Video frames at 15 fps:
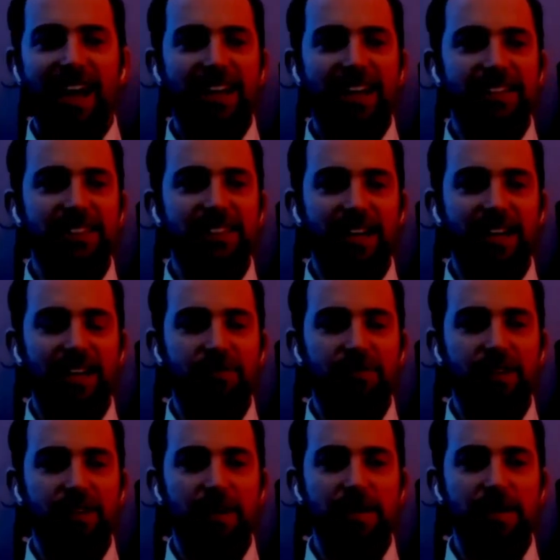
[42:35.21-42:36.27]
And
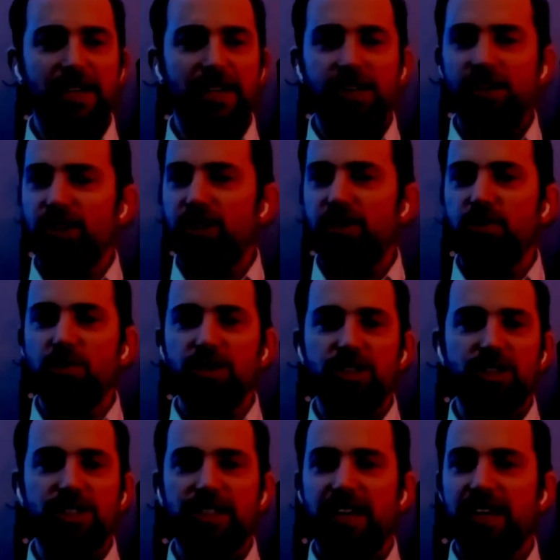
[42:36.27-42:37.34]
I mean, it looked
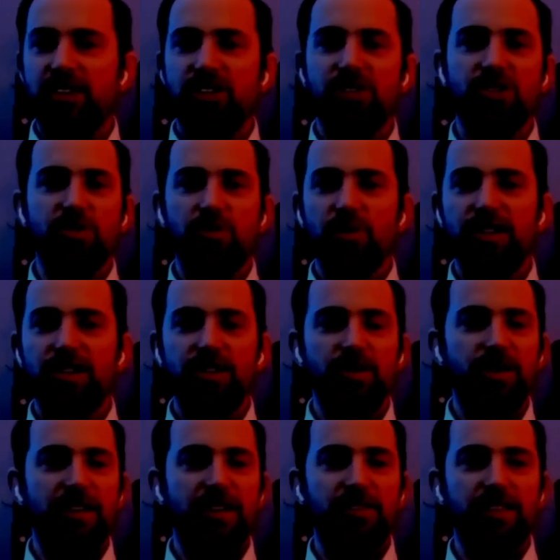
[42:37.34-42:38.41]
gorgeous. It had a story to
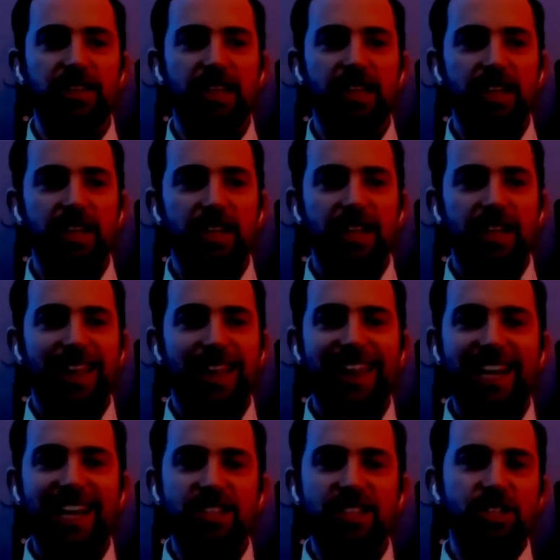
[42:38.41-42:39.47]
it and everything.
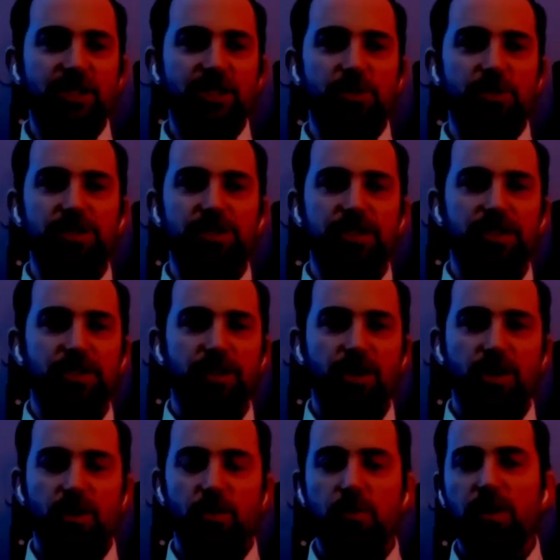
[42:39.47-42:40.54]
That's sold.
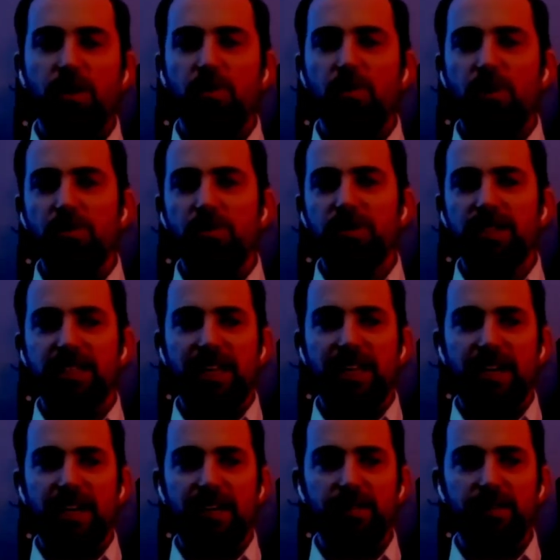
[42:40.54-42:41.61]
What won't
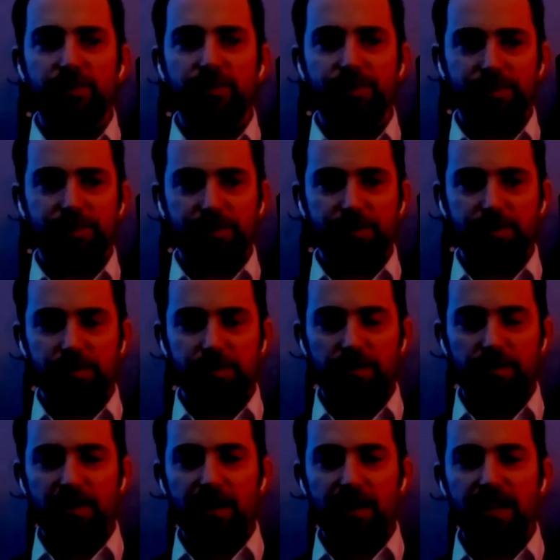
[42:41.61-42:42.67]
sell
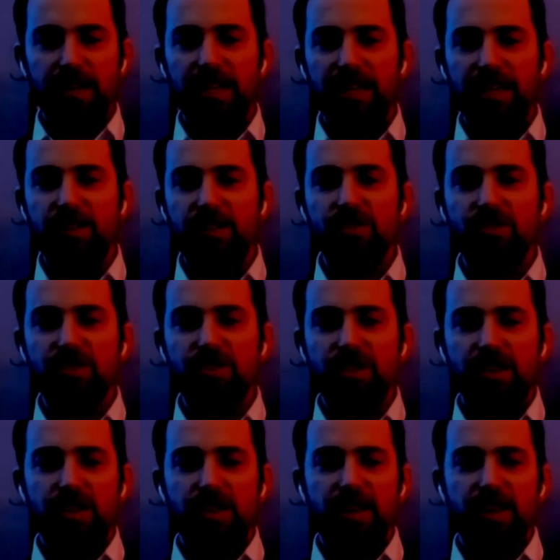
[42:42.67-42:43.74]
is
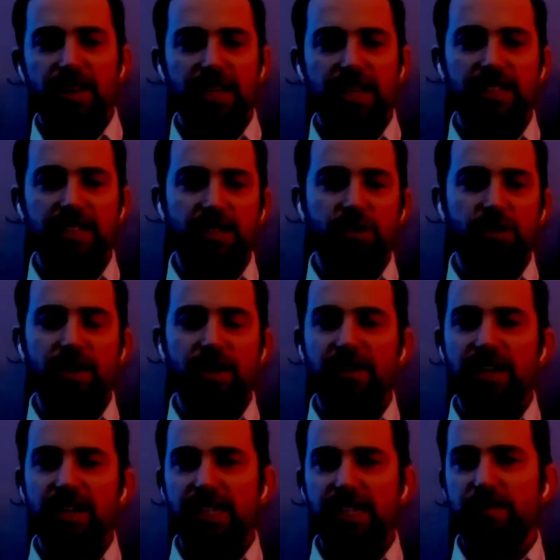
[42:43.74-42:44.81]
things that don't have
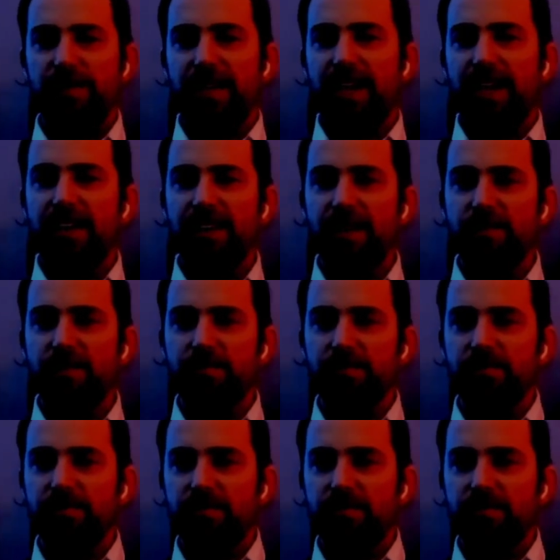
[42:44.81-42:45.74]
an idea behind them.